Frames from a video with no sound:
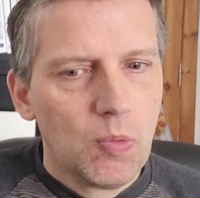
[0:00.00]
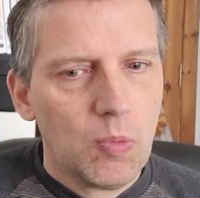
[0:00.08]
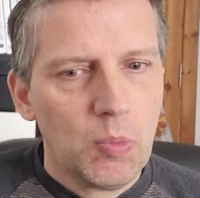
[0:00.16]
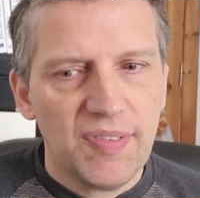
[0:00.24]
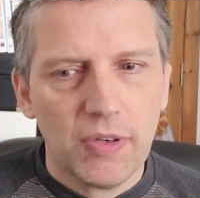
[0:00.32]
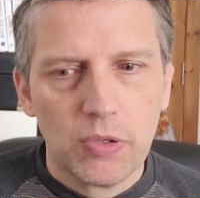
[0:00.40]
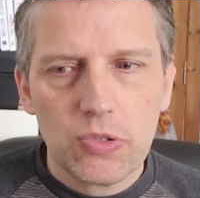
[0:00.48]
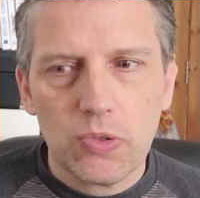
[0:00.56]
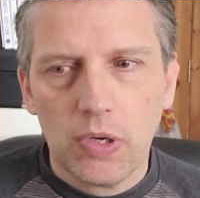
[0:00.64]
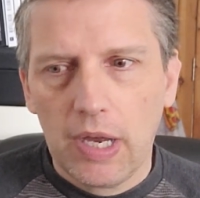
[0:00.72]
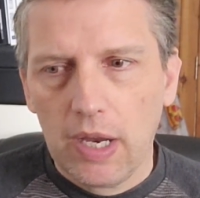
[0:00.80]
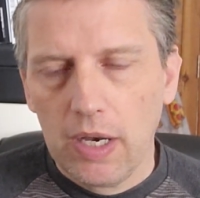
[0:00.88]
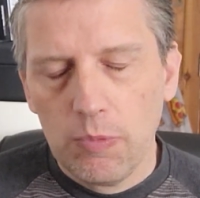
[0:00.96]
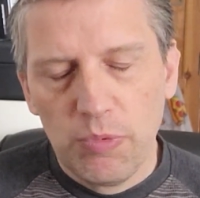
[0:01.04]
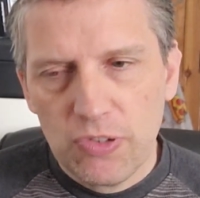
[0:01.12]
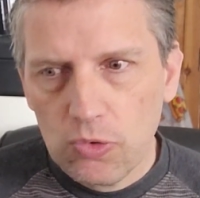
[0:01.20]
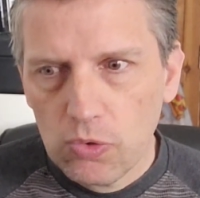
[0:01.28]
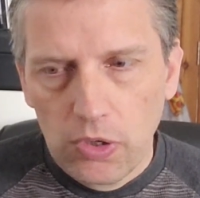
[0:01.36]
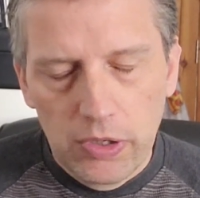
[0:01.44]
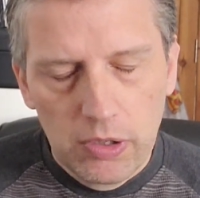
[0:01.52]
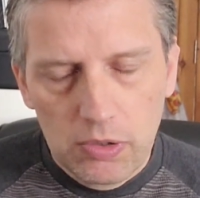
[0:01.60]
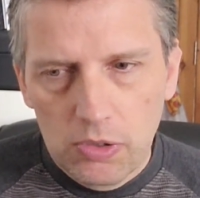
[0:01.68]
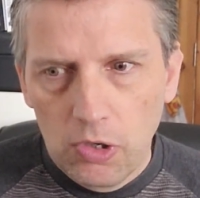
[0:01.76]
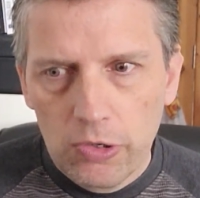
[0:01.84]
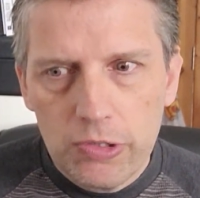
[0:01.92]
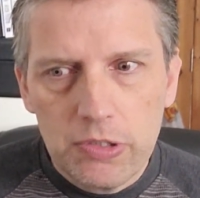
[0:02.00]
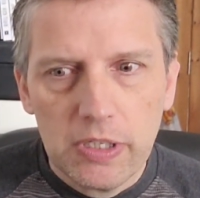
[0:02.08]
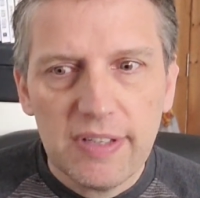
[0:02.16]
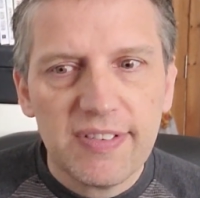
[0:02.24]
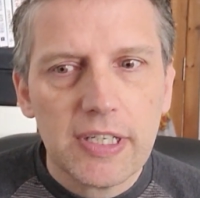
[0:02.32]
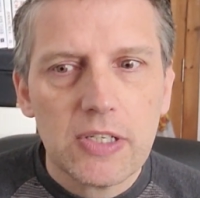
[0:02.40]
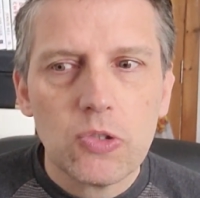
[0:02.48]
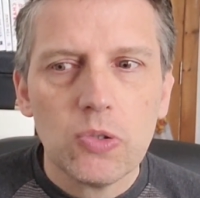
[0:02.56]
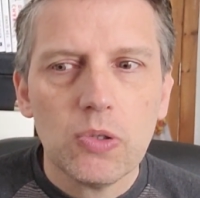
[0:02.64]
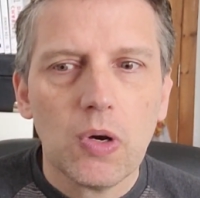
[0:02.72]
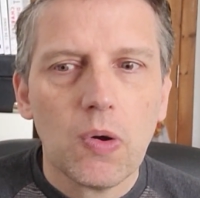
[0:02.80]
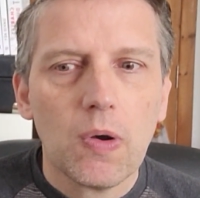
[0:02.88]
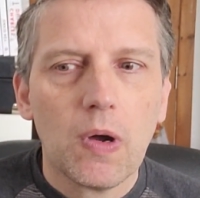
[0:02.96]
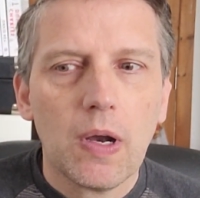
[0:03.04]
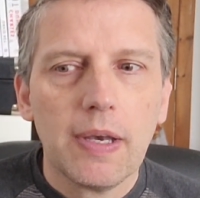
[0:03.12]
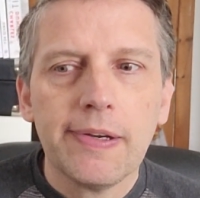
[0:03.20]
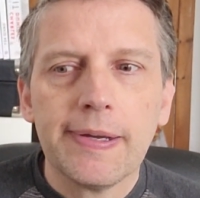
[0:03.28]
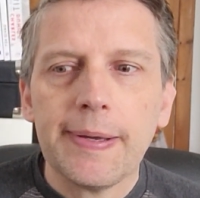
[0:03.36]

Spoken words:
we've still got the cost of living issue going on,